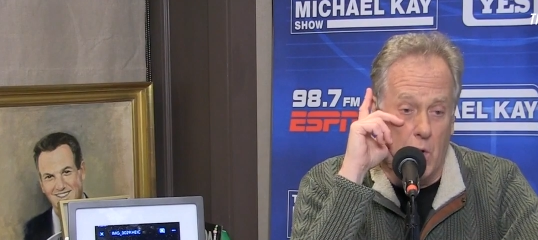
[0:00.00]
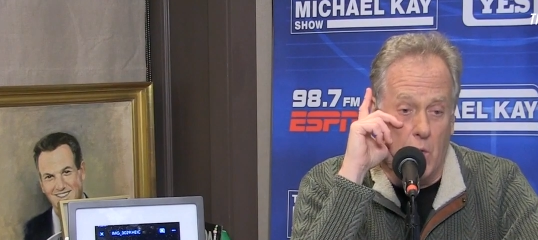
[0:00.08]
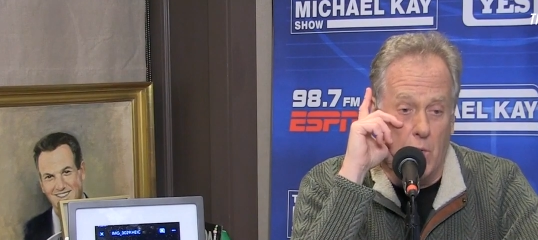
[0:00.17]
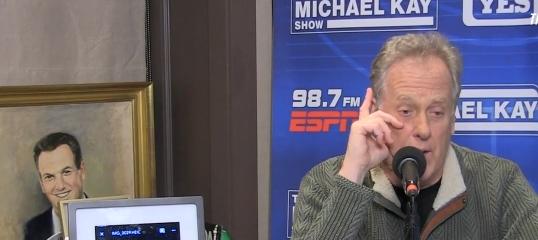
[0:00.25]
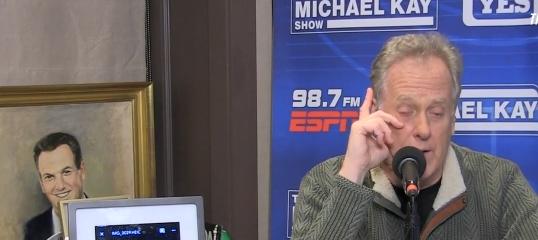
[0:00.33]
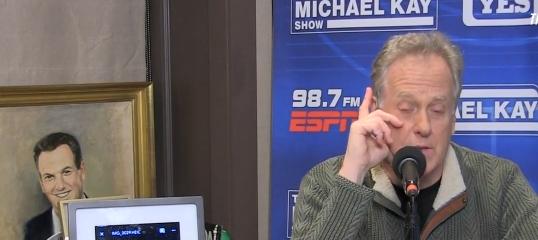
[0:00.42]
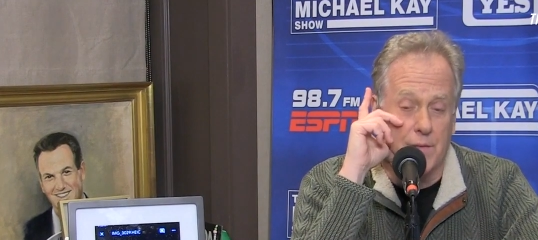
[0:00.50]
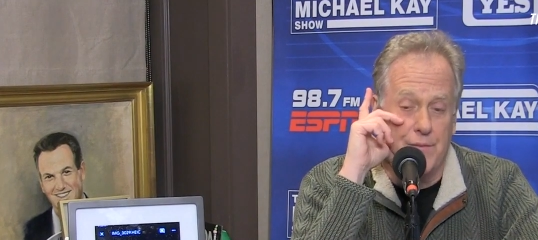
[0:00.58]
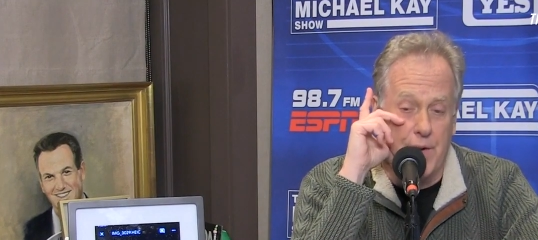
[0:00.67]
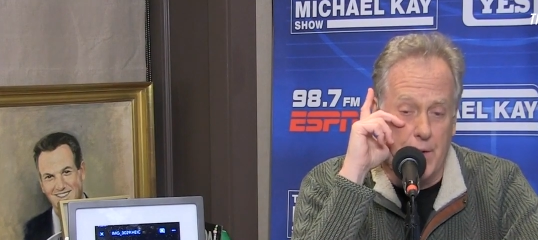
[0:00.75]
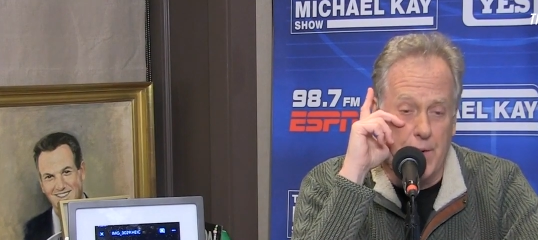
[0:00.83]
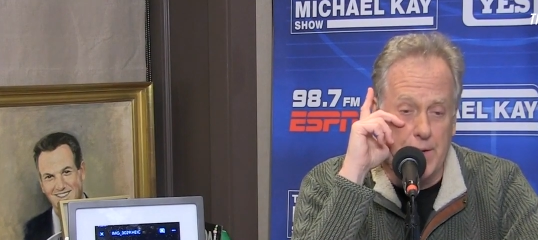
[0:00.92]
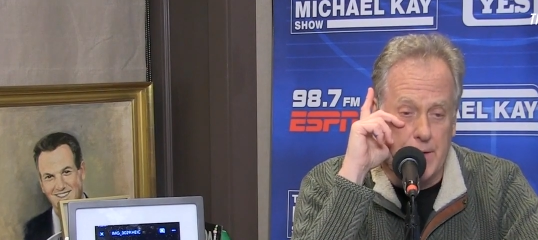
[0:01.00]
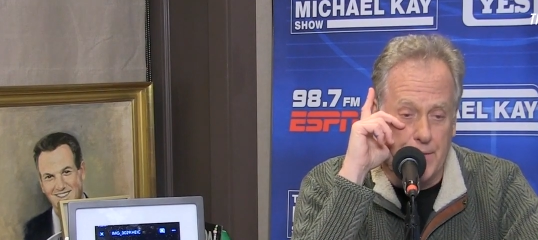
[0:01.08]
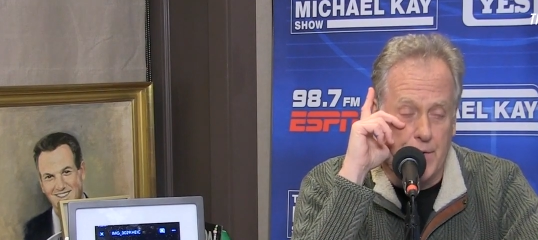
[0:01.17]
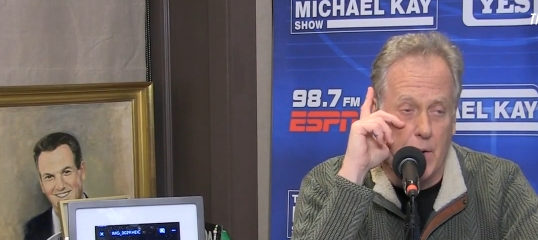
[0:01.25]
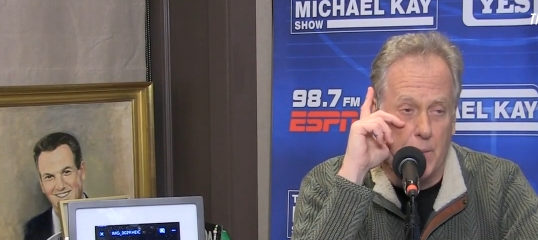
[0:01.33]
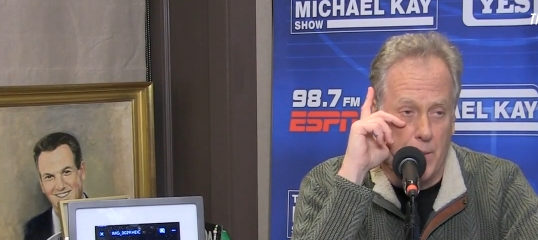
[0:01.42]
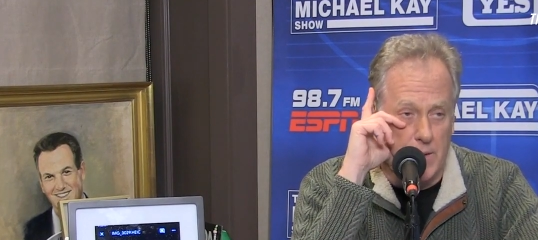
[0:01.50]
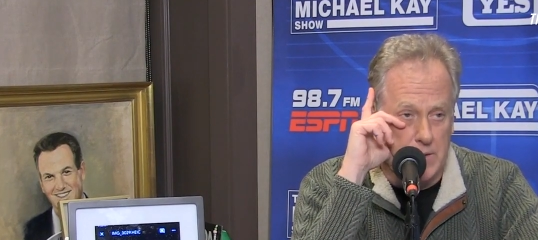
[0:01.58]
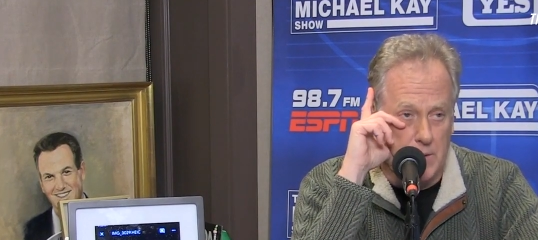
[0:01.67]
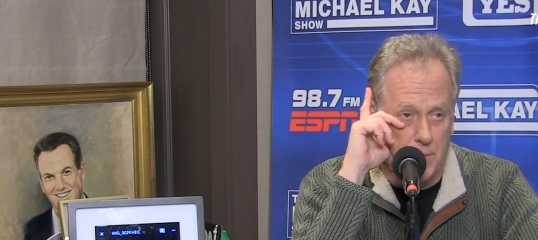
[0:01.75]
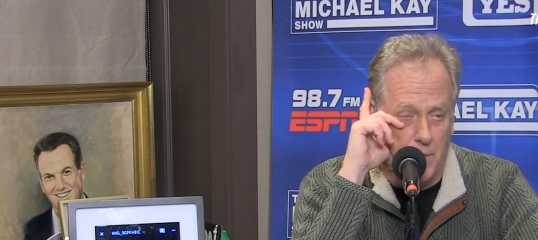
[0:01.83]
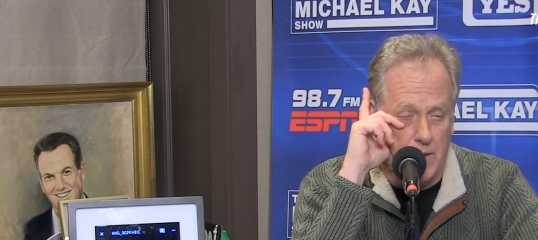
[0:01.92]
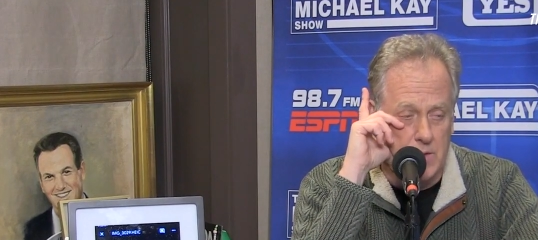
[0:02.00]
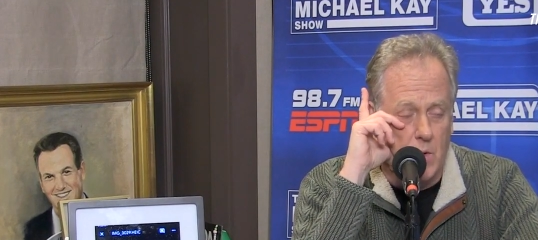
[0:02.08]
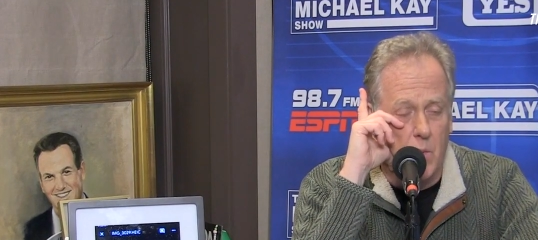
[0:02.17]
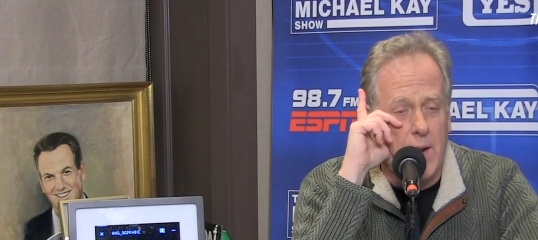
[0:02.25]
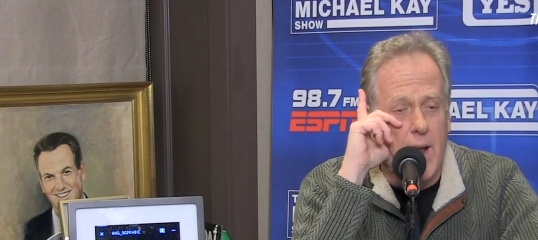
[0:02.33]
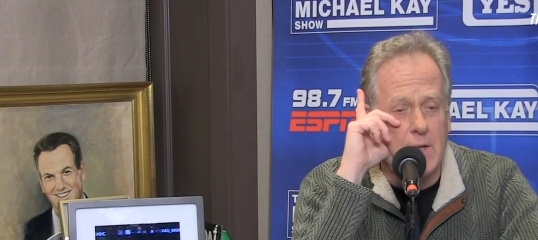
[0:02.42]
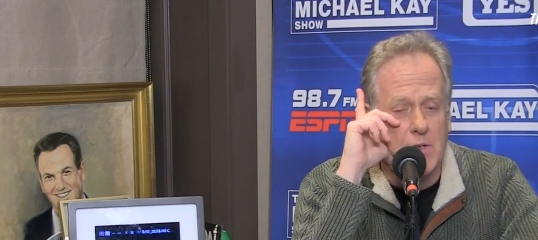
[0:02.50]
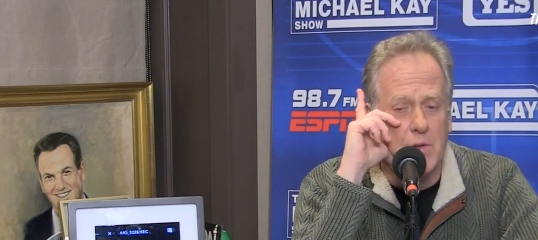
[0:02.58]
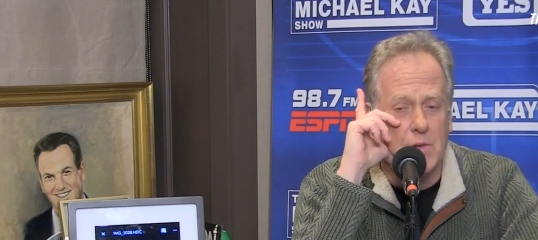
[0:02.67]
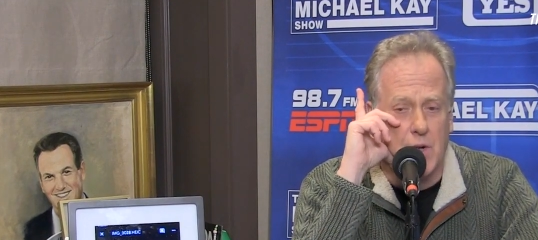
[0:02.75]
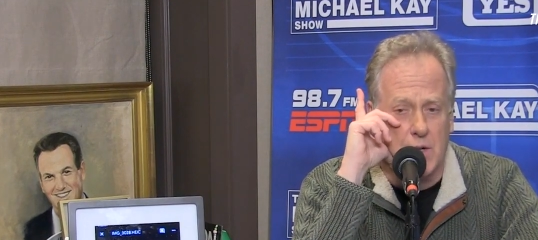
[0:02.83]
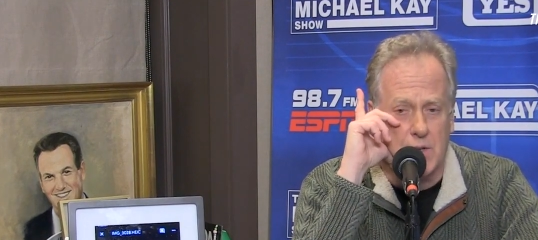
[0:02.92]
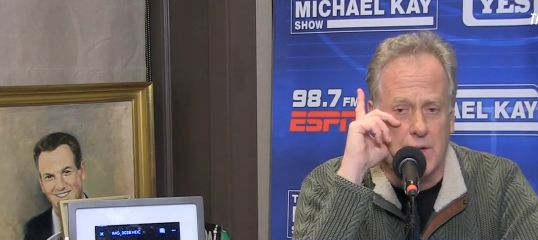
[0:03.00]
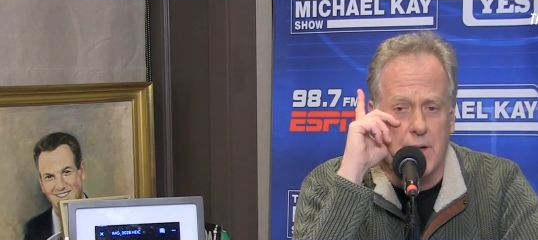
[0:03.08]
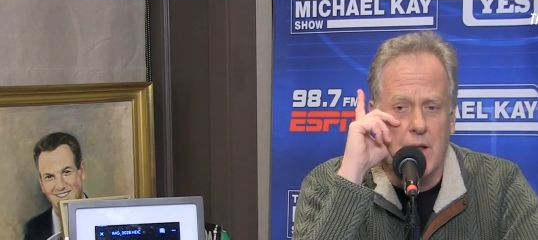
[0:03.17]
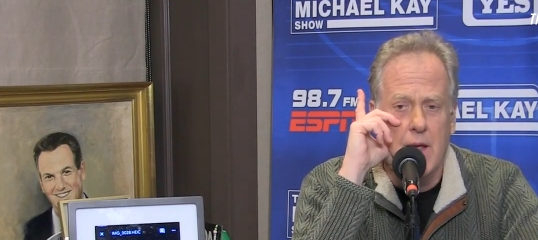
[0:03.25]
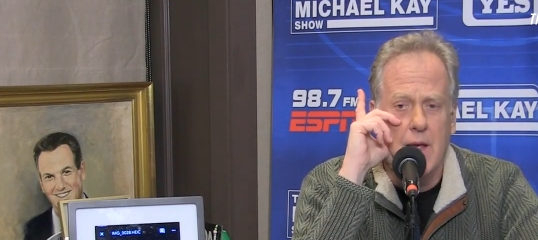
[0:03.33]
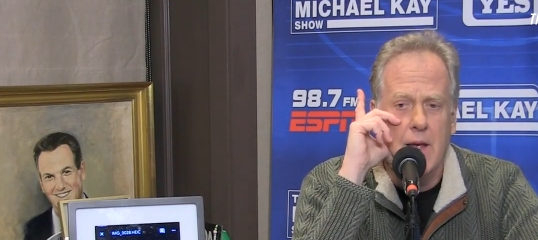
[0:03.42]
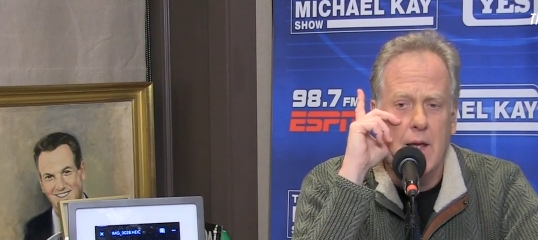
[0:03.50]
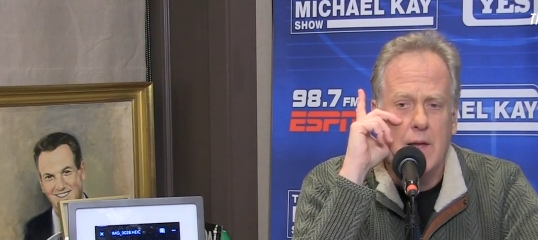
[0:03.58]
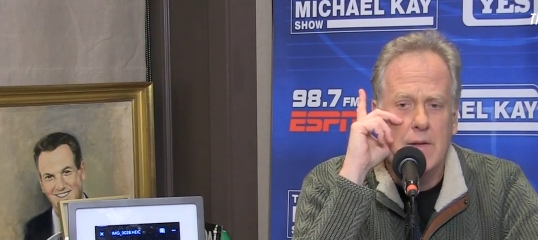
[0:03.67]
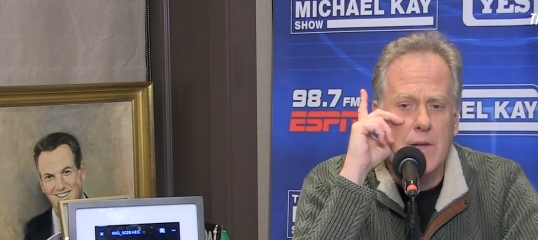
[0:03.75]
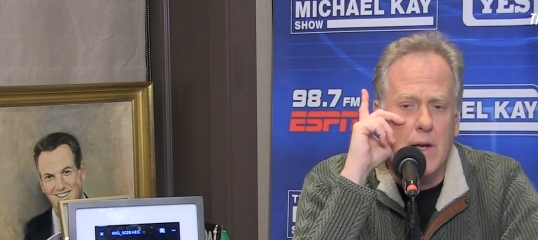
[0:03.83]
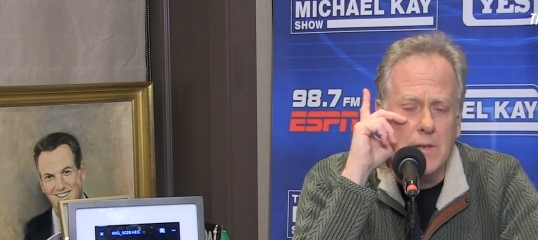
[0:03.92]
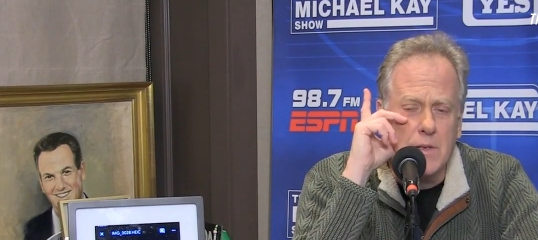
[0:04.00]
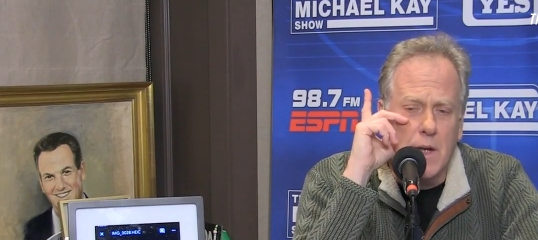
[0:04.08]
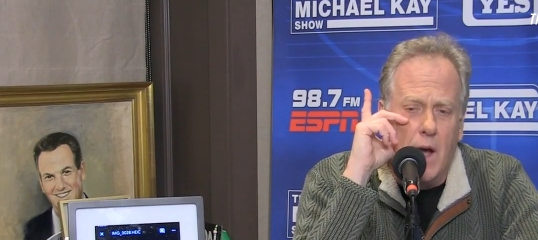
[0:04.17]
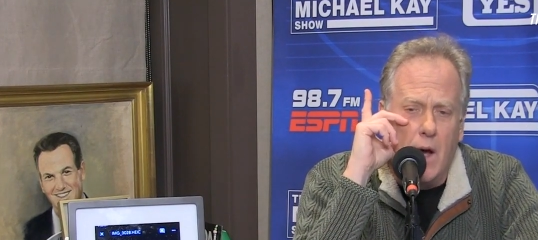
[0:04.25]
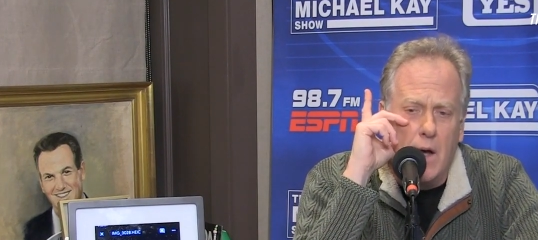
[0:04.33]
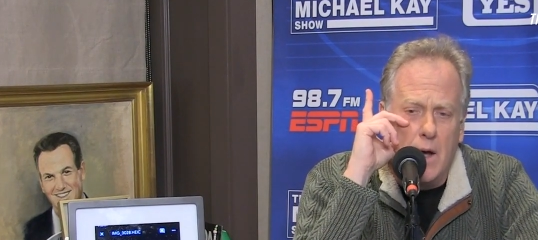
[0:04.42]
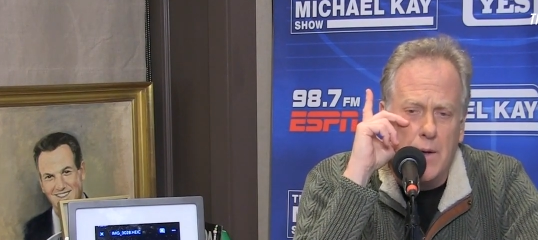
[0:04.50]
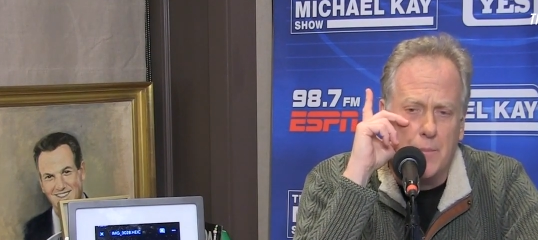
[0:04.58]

Speaker 1: known as a very difficult place to play. So I want to ask you, Justin, does a, an